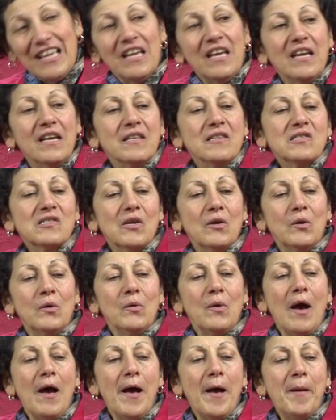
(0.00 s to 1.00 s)
And
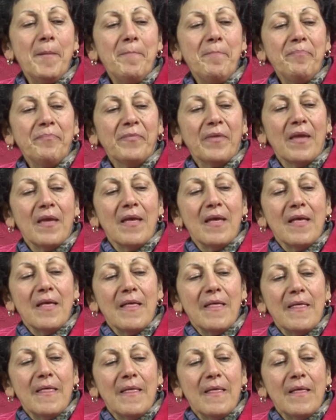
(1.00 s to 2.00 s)
so
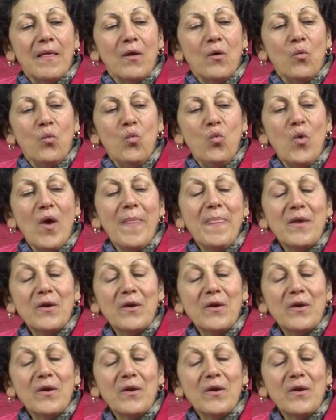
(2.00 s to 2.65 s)
when